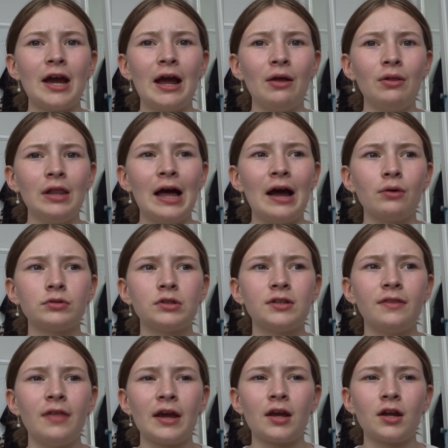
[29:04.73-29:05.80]
out loud,
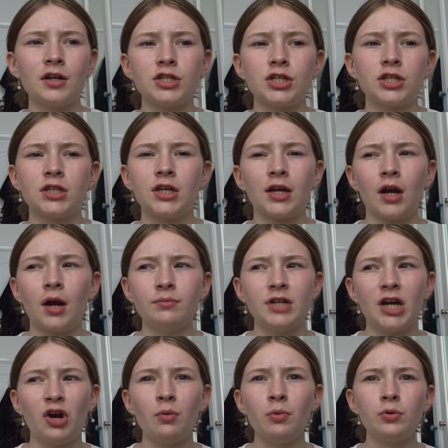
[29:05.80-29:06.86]
they're gonna just think I'm
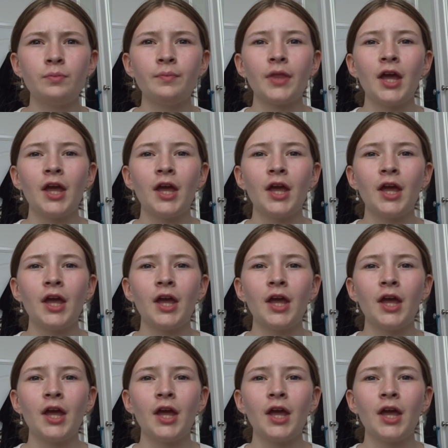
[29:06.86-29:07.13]
terrible.